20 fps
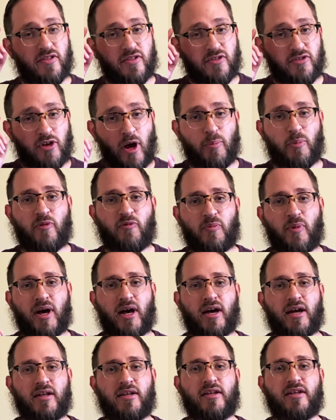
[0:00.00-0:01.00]
top of
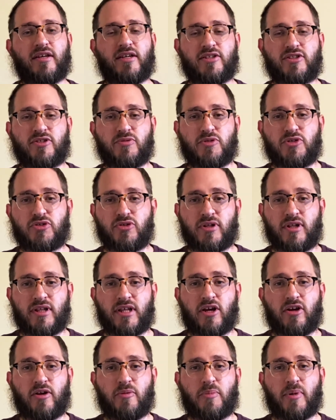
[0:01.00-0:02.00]
mind is to ensure that they're
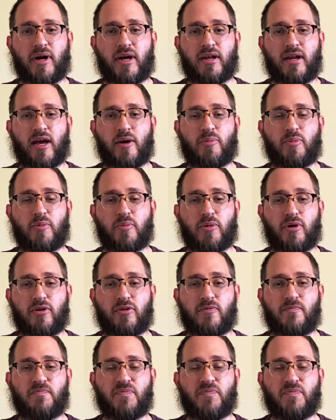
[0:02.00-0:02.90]
going to buy an Apple model.